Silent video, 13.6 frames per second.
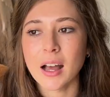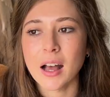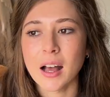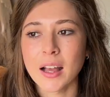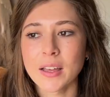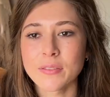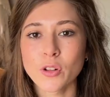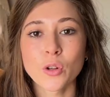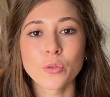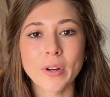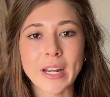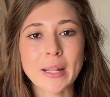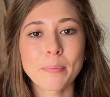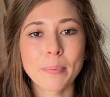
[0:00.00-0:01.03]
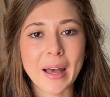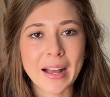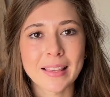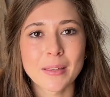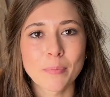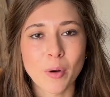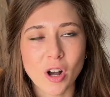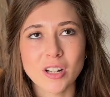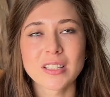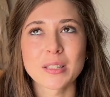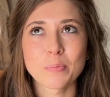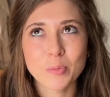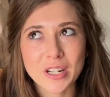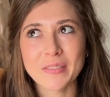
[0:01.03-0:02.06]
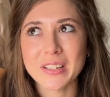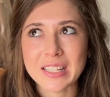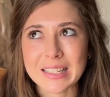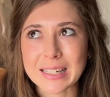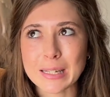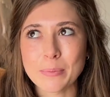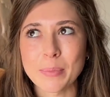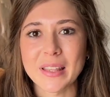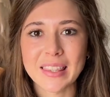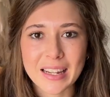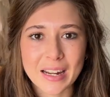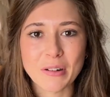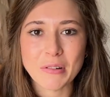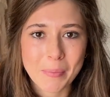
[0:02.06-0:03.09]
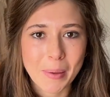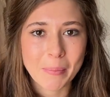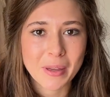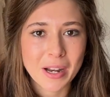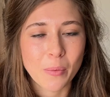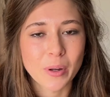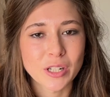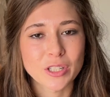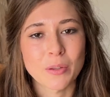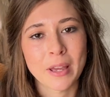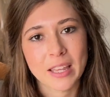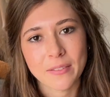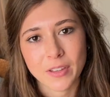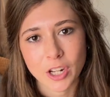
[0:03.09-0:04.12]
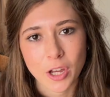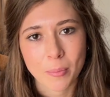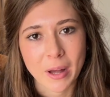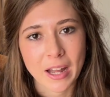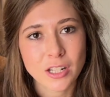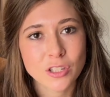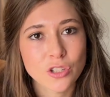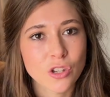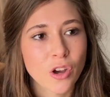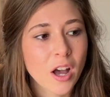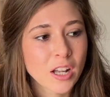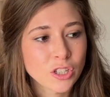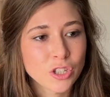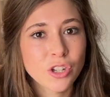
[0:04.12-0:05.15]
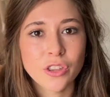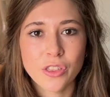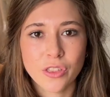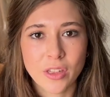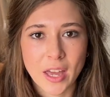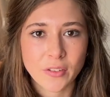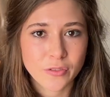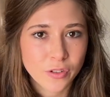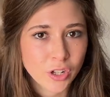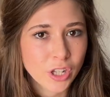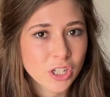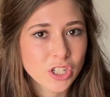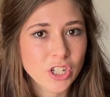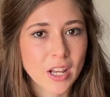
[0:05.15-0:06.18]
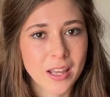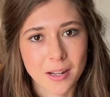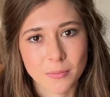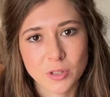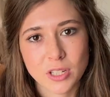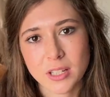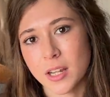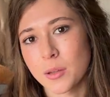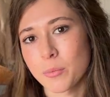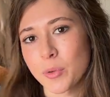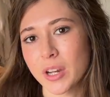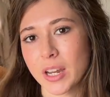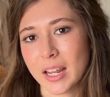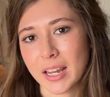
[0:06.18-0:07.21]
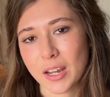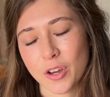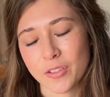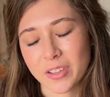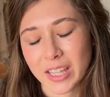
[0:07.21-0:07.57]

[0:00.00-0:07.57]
I've already packed the boxes previously, but then I remembered I wanted to make a video about it. So I took that footage and I'm just going to put it in over